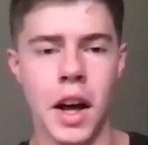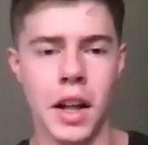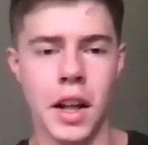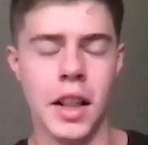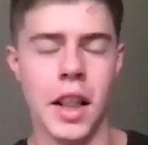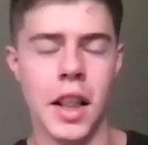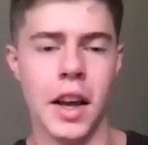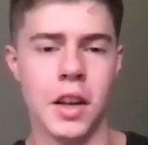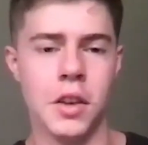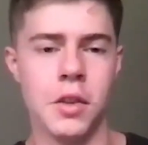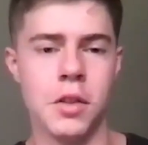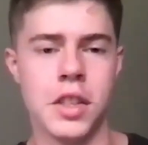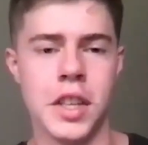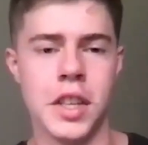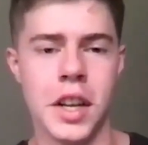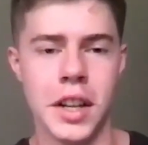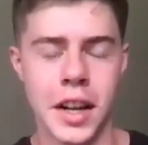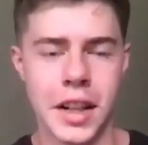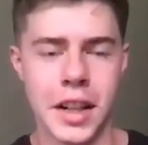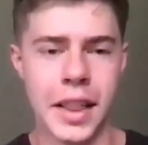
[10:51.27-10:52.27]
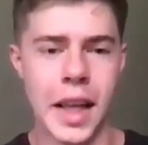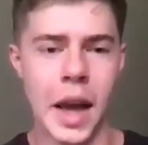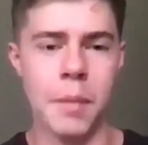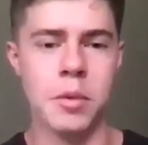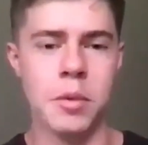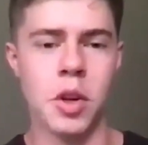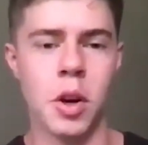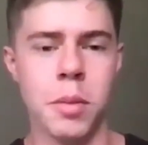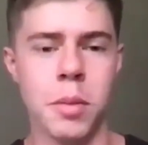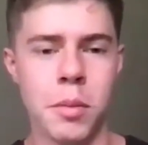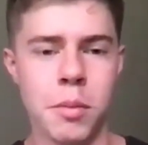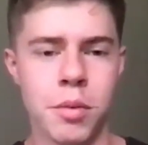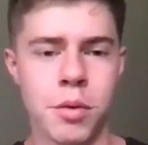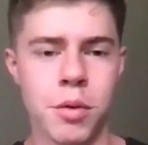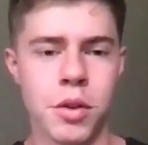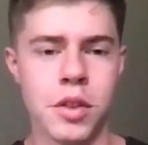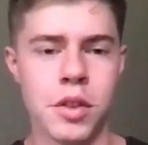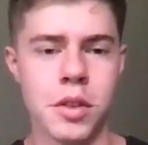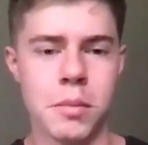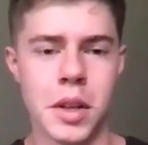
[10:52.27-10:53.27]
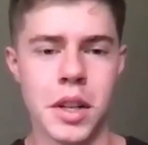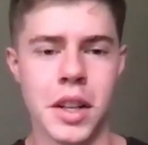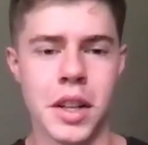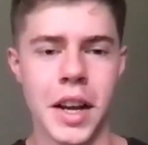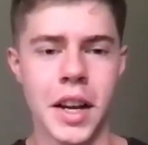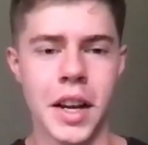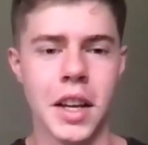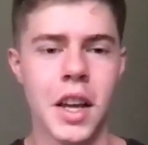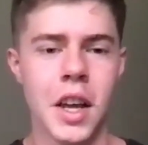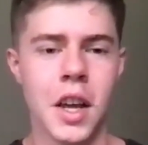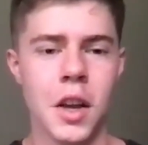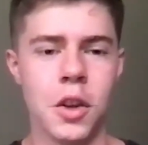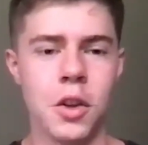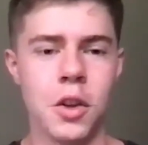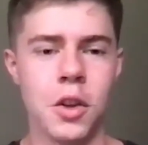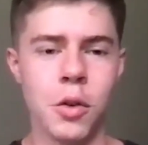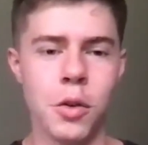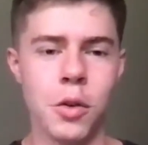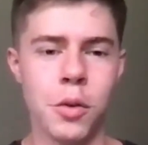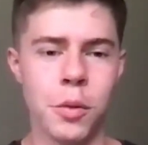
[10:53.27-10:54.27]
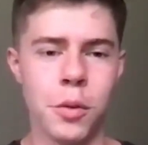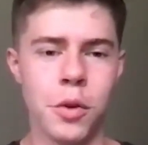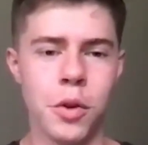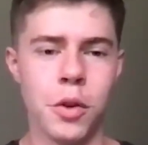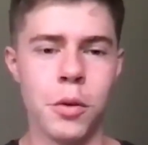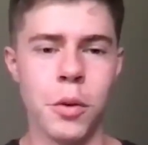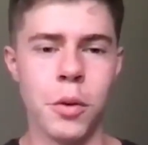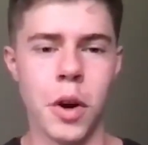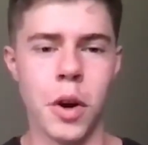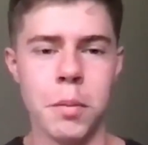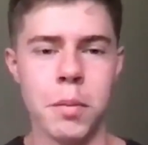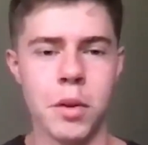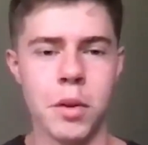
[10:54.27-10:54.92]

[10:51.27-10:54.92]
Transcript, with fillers: are like you said like laptop imprisonment like you you want to